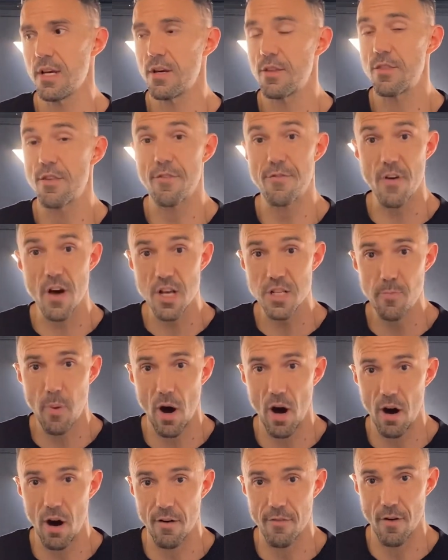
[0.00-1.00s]
the first
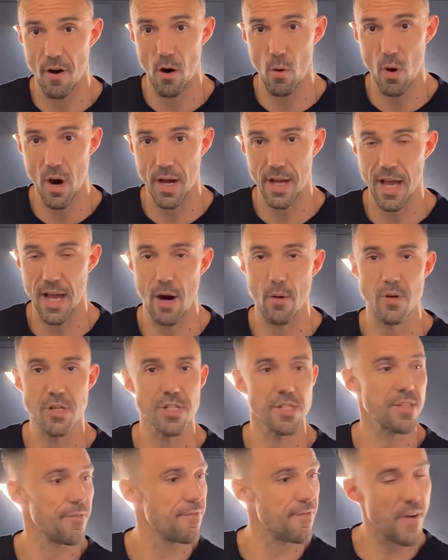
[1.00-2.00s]
part of our workout, which is
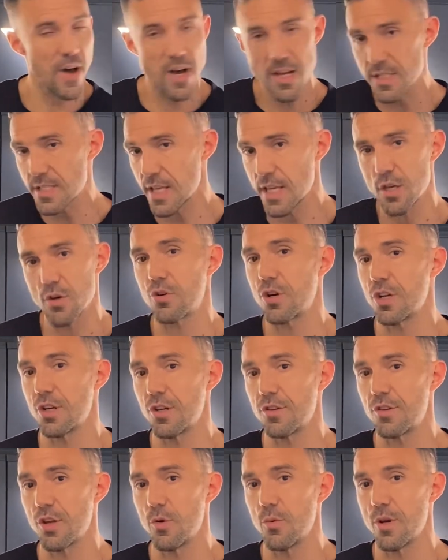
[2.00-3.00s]
the first thing you're going to
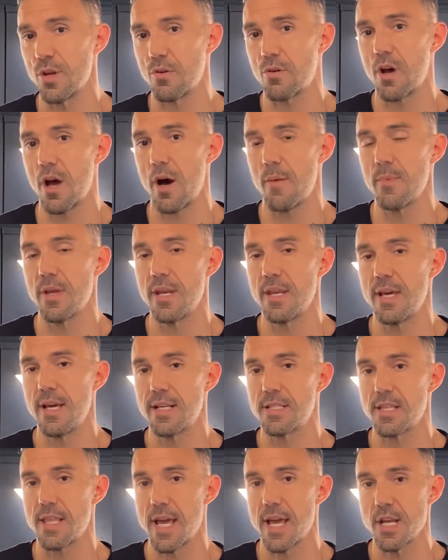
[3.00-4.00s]
do when you're coming here
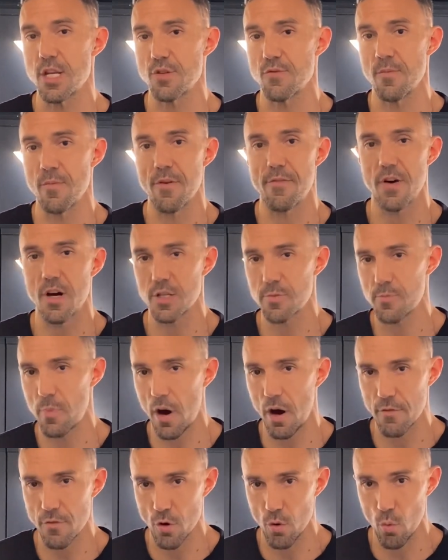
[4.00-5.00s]
to the Engine Room, the first part
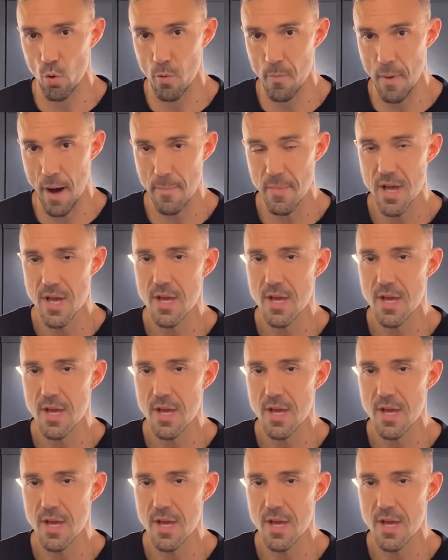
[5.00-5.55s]
of your warm-up.